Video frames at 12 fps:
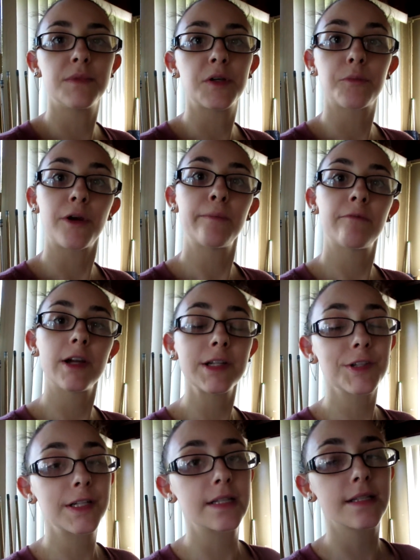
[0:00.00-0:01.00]
meal prep for
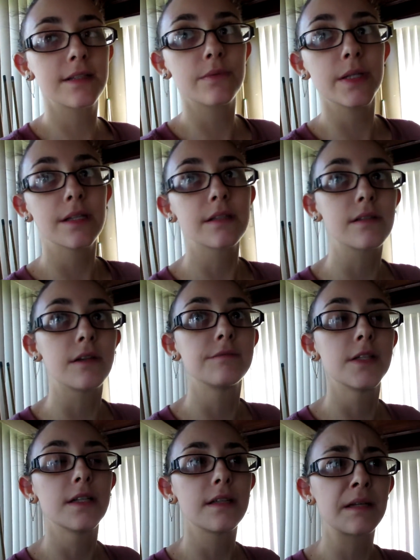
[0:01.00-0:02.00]
Adrian this week, so
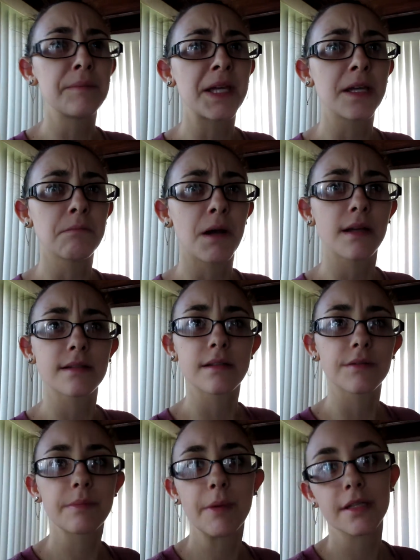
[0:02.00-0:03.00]
I'm making
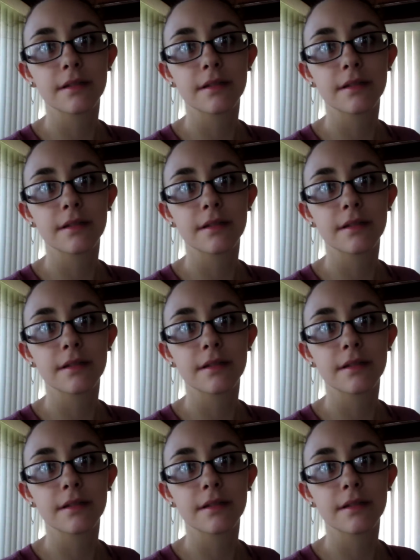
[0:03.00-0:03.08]
pasta with